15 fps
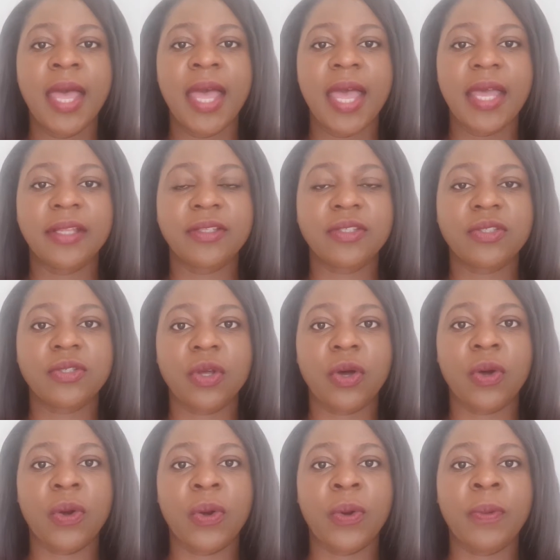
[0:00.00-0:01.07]
And
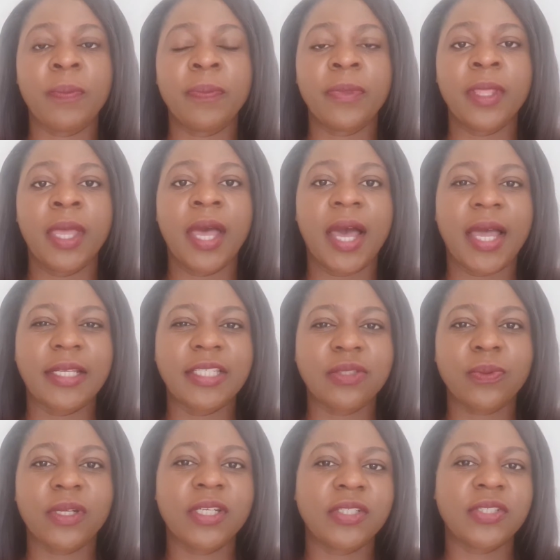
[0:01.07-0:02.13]
so I just
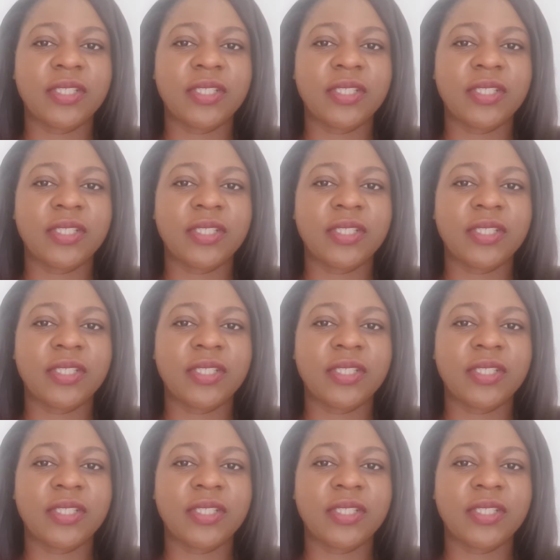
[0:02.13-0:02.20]
wanted